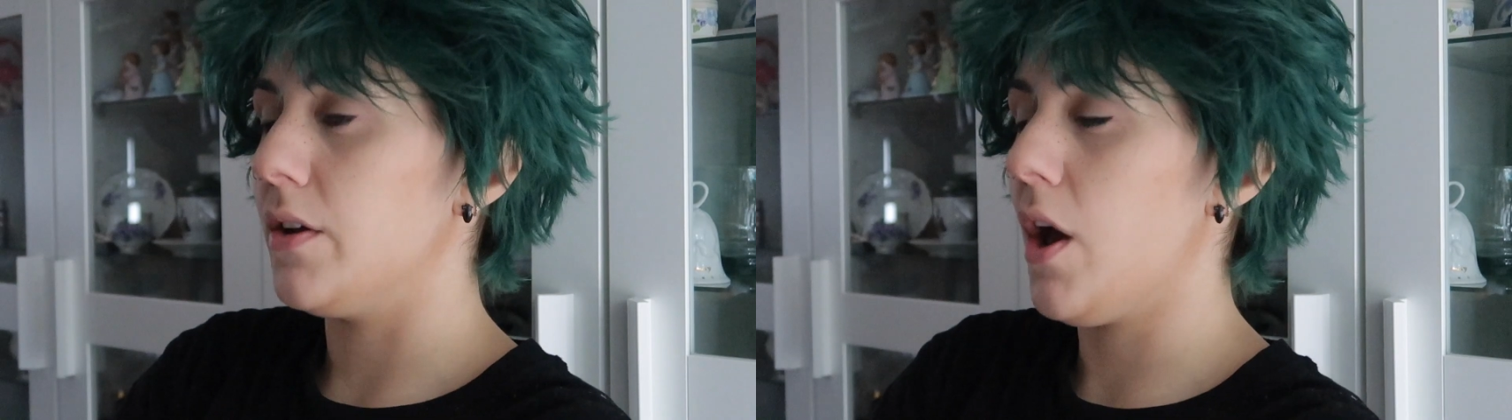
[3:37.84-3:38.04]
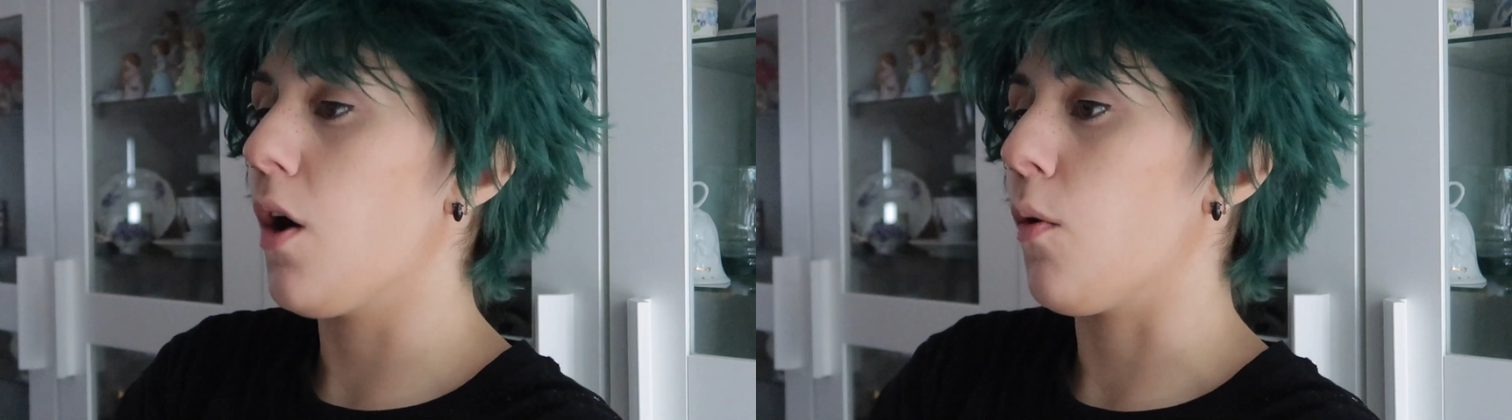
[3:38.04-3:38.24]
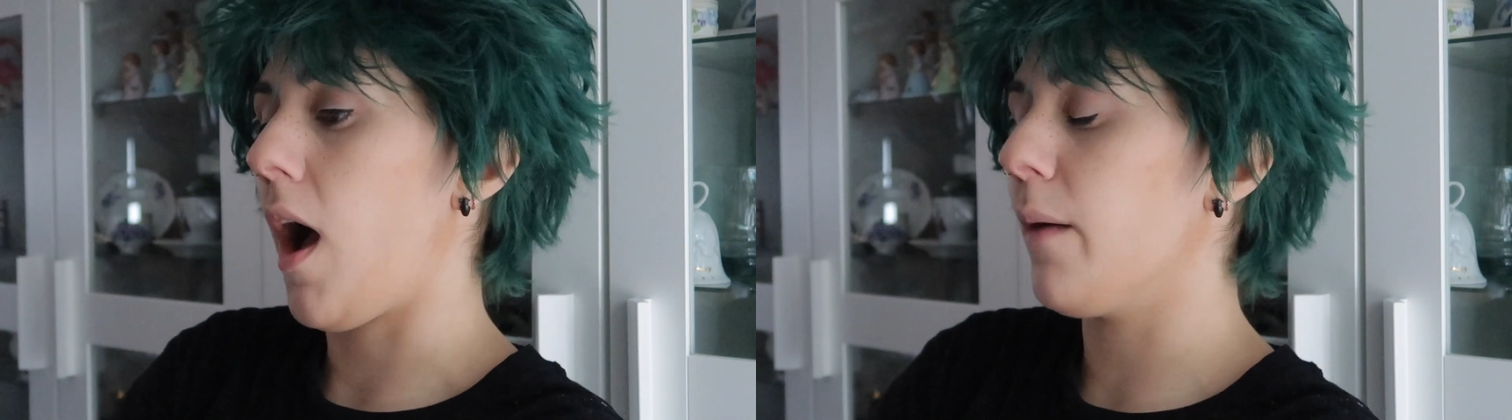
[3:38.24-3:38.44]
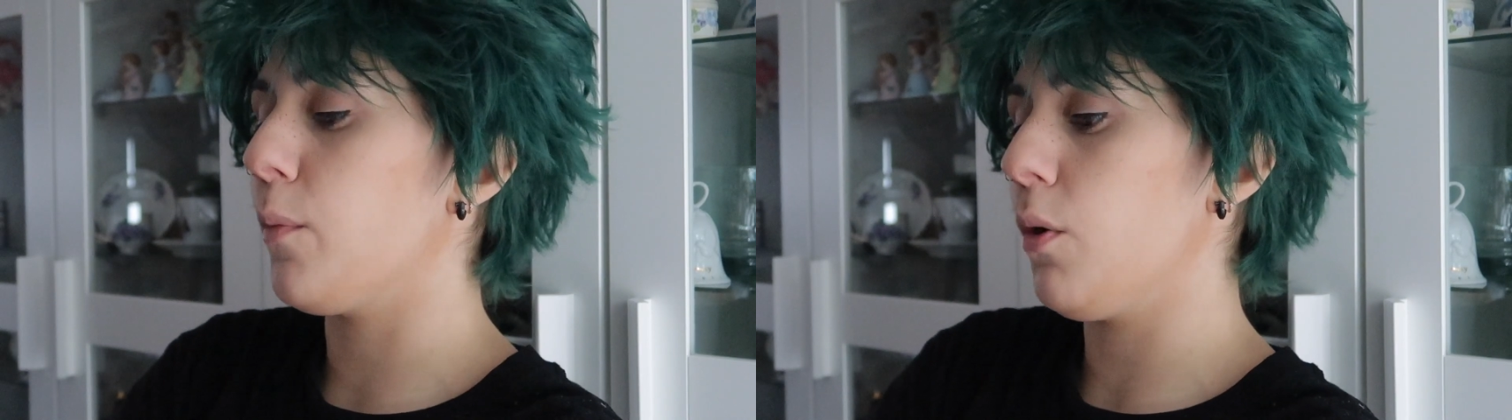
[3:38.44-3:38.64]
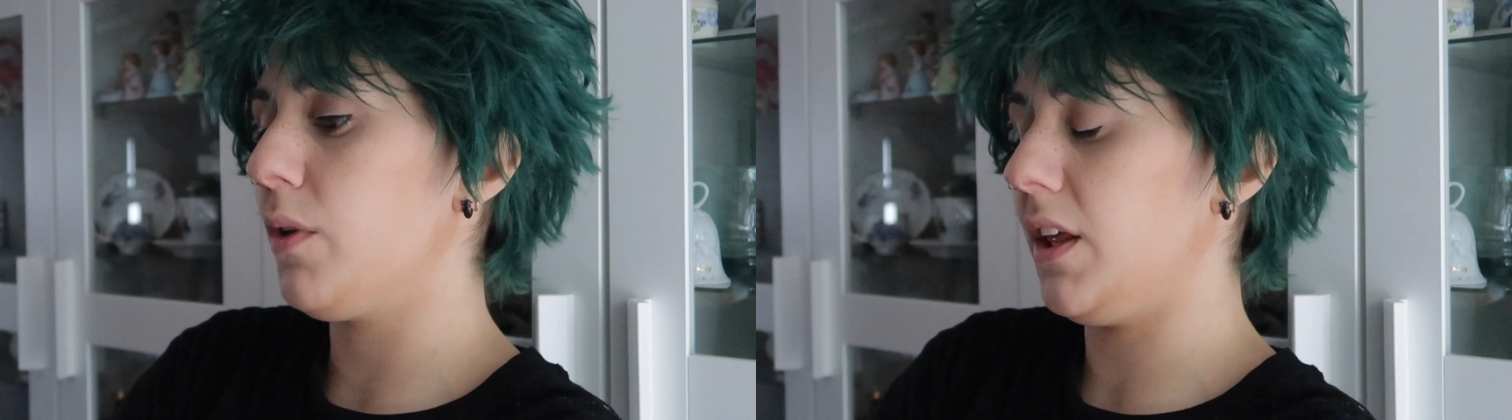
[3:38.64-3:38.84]
No, I
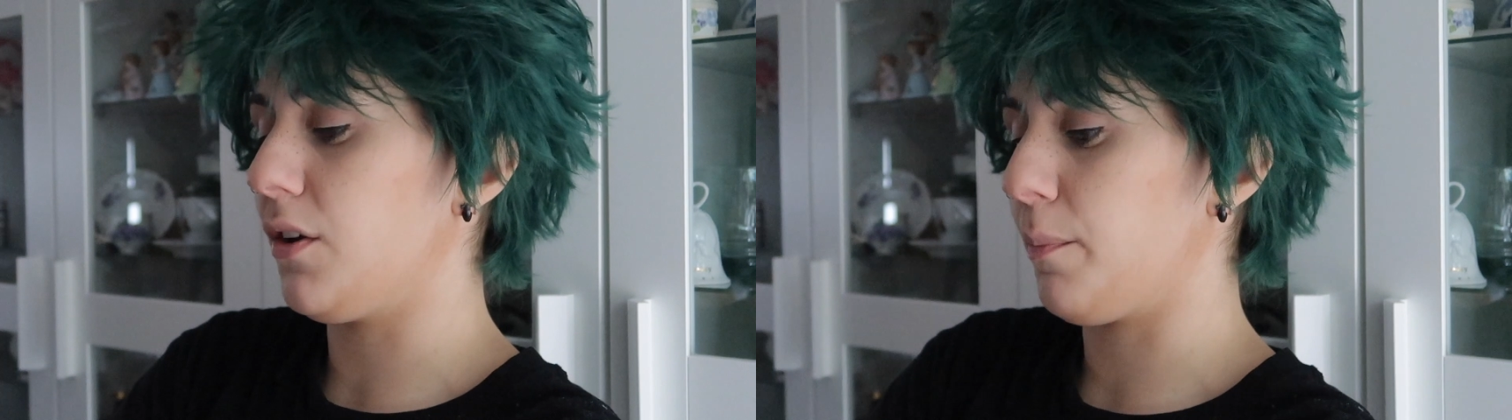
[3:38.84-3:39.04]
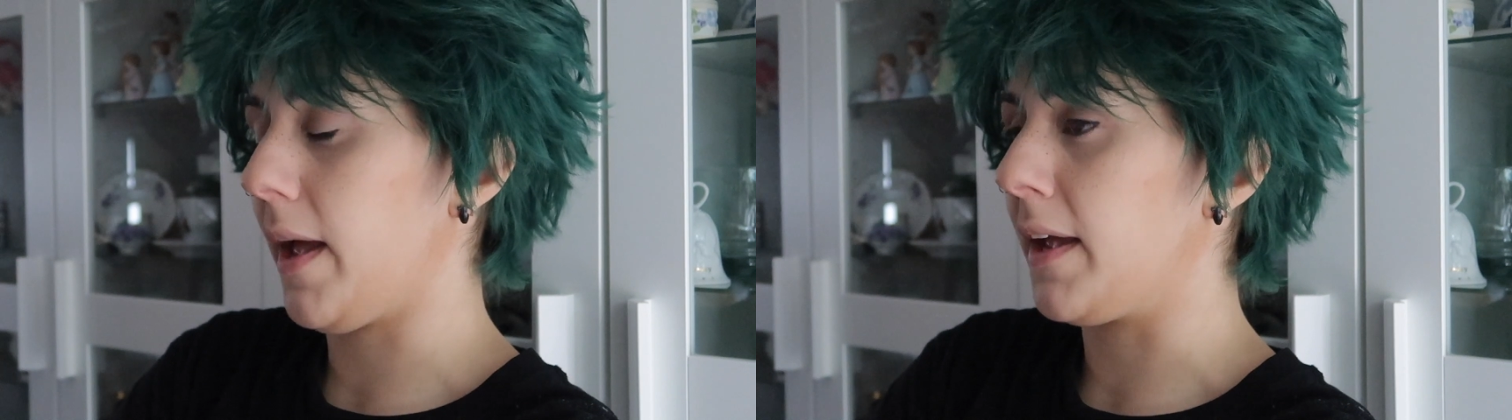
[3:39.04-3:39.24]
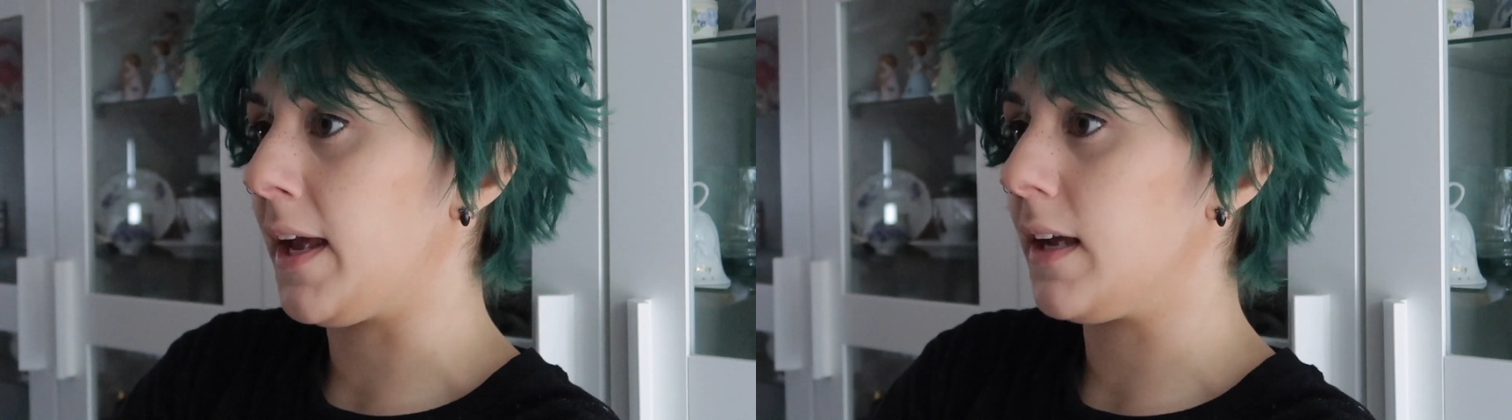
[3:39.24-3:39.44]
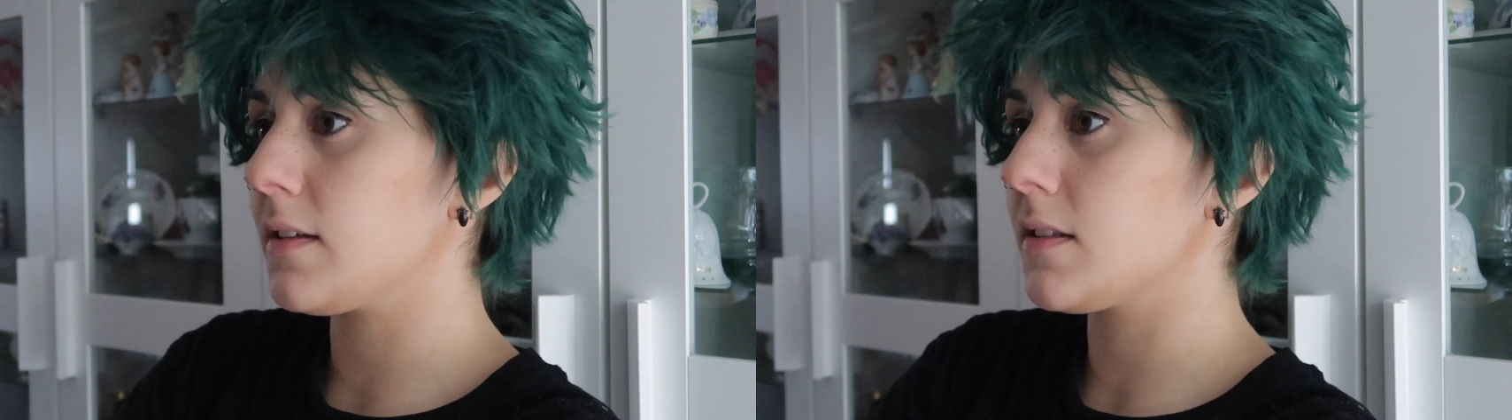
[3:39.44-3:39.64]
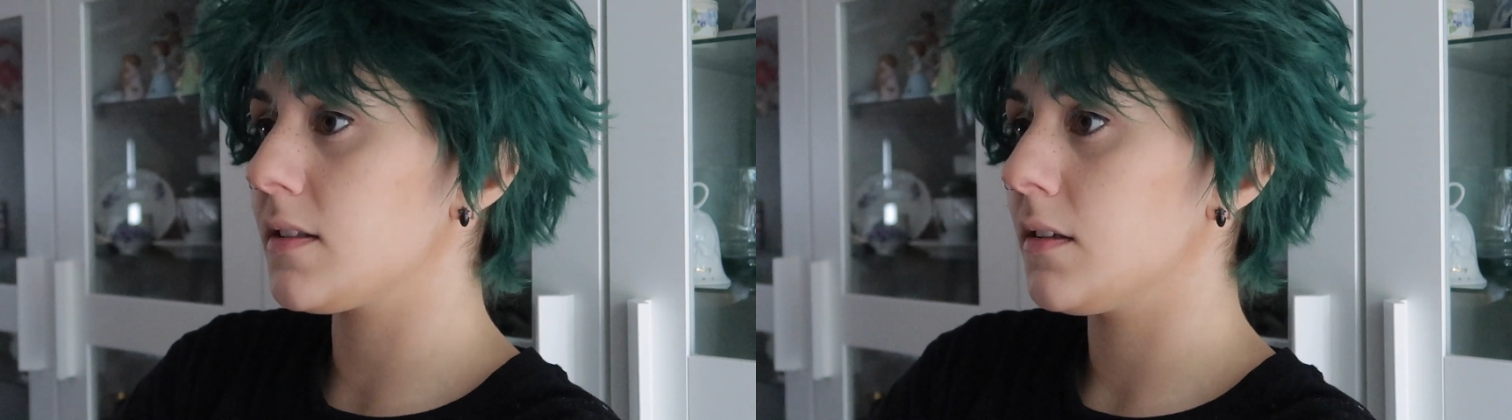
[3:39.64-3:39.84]
won't eat your pancakes.